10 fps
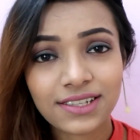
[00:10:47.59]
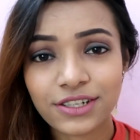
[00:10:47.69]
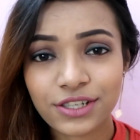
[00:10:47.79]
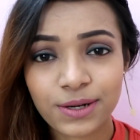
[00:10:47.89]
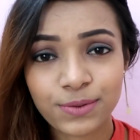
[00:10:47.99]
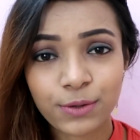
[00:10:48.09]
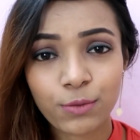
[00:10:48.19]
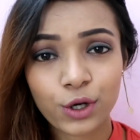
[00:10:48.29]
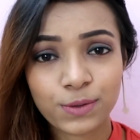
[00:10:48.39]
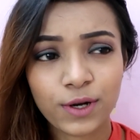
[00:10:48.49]
in the description
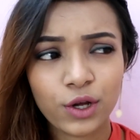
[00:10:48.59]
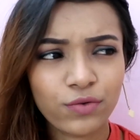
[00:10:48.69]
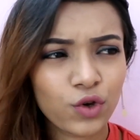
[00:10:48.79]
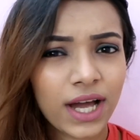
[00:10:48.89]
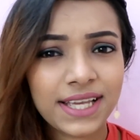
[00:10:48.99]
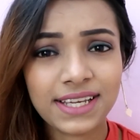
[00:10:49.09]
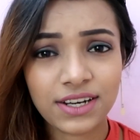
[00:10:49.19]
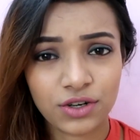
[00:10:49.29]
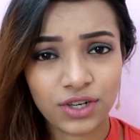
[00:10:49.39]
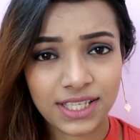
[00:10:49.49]
box below if you guys are
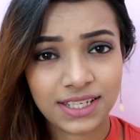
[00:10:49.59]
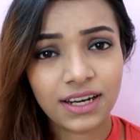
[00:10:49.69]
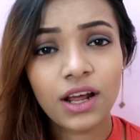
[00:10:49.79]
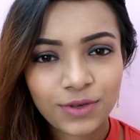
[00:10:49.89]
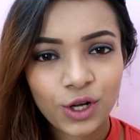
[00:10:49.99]
interested.